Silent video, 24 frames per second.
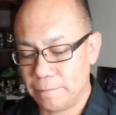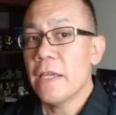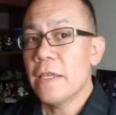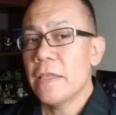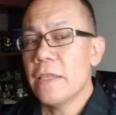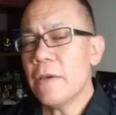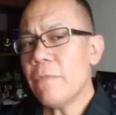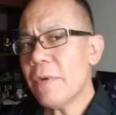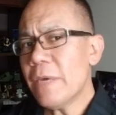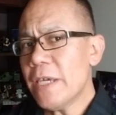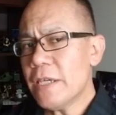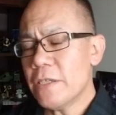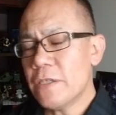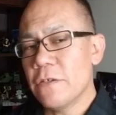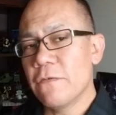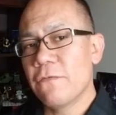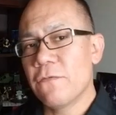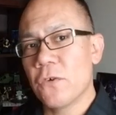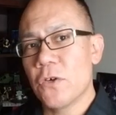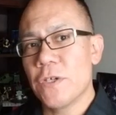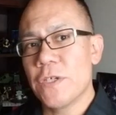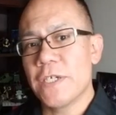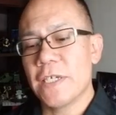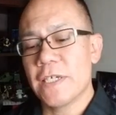And then we get to
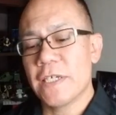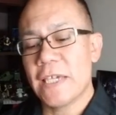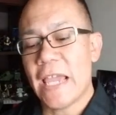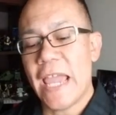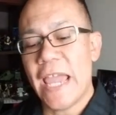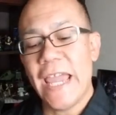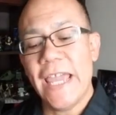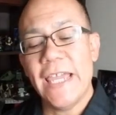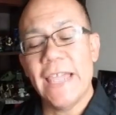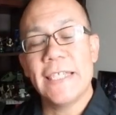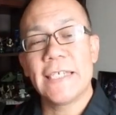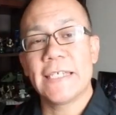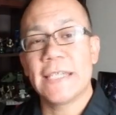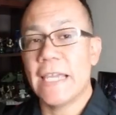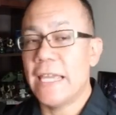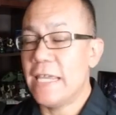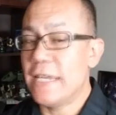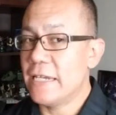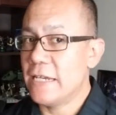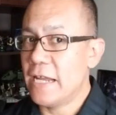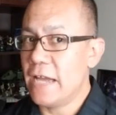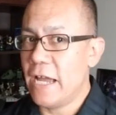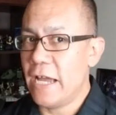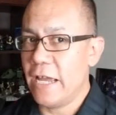verses 8
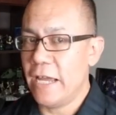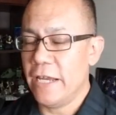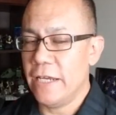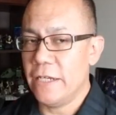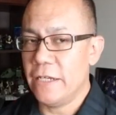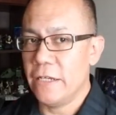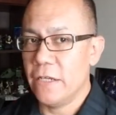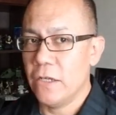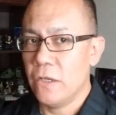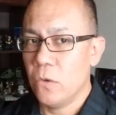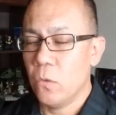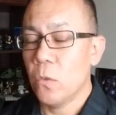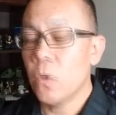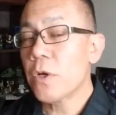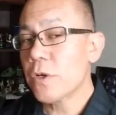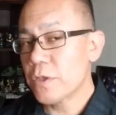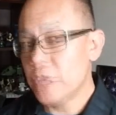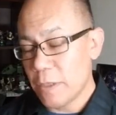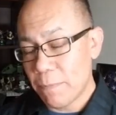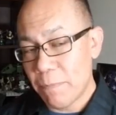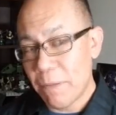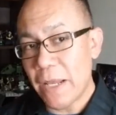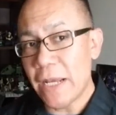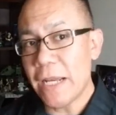and 9, where,
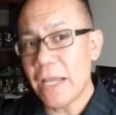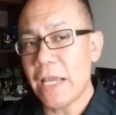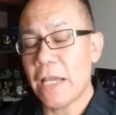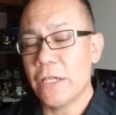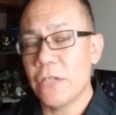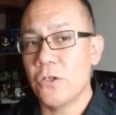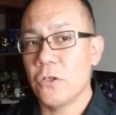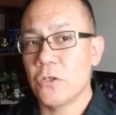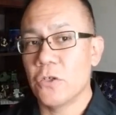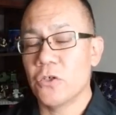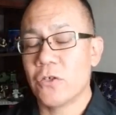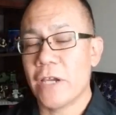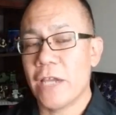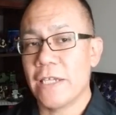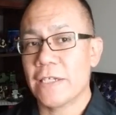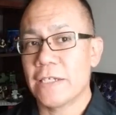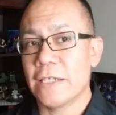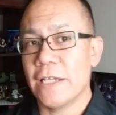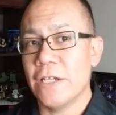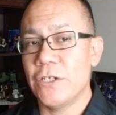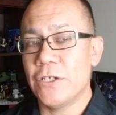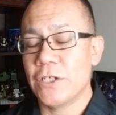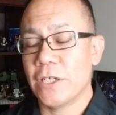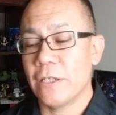depending on your
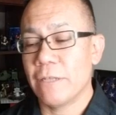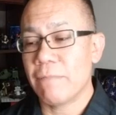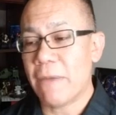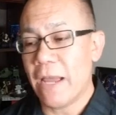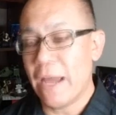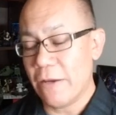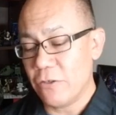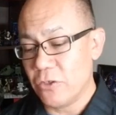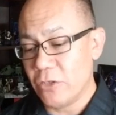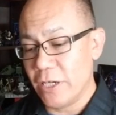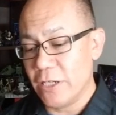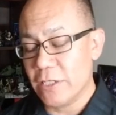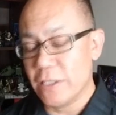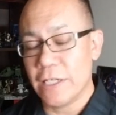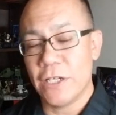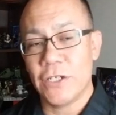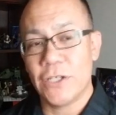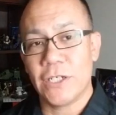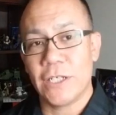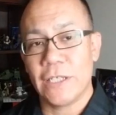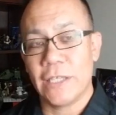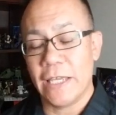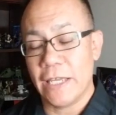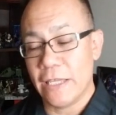translation, my
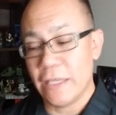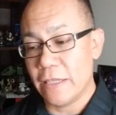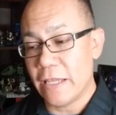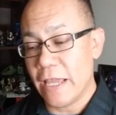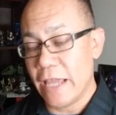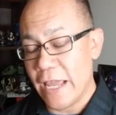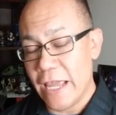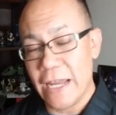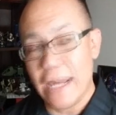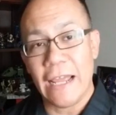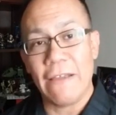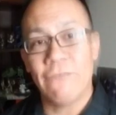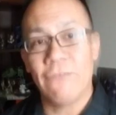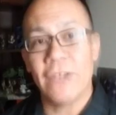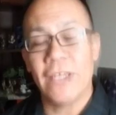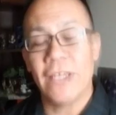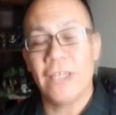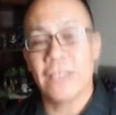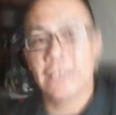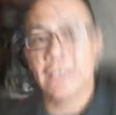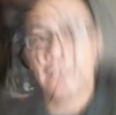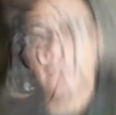translation in NIV, it